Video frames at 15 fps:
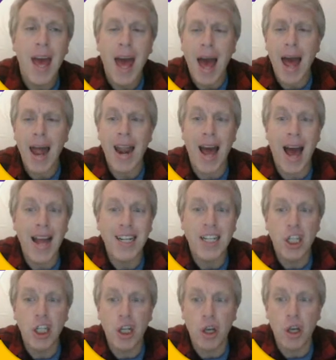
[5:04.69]
And I
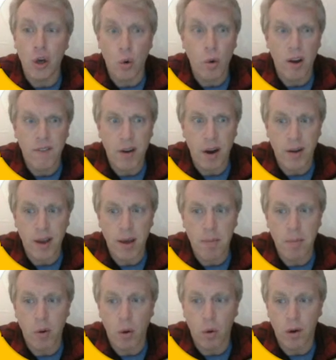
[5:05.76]
do, very
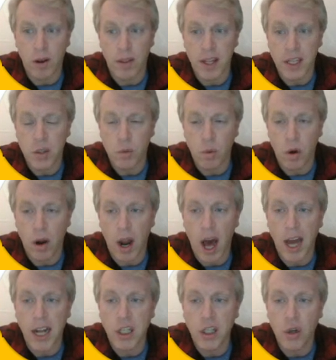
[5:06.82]
important this one,
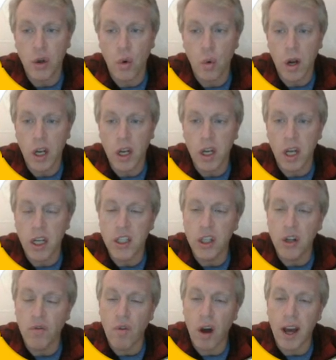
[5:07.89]
I do want us
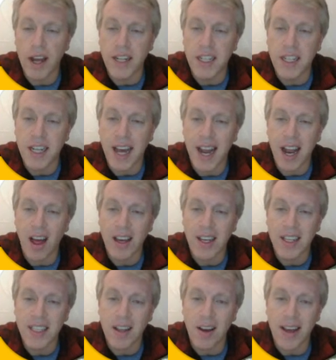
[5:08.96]
to write today like a
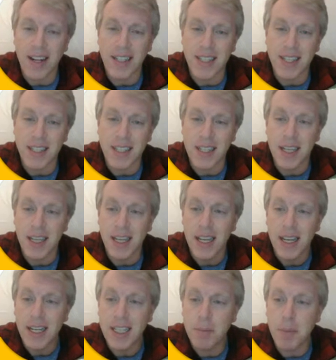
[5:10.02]
scientist,
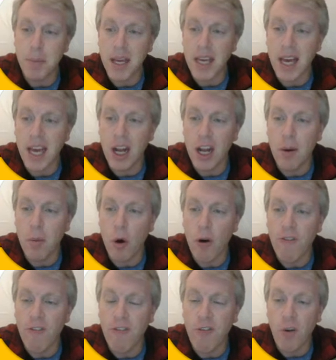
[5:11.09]
speaking in a more
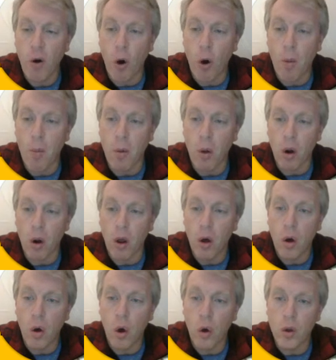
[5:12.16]
formal
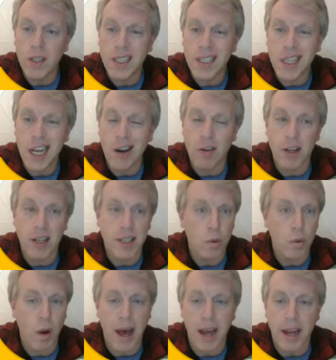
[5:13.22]
or serious
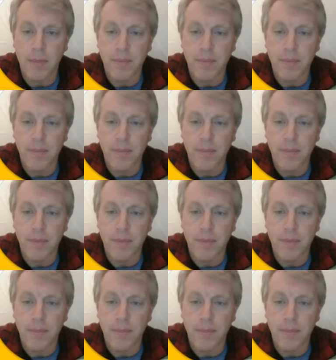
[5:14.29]
way.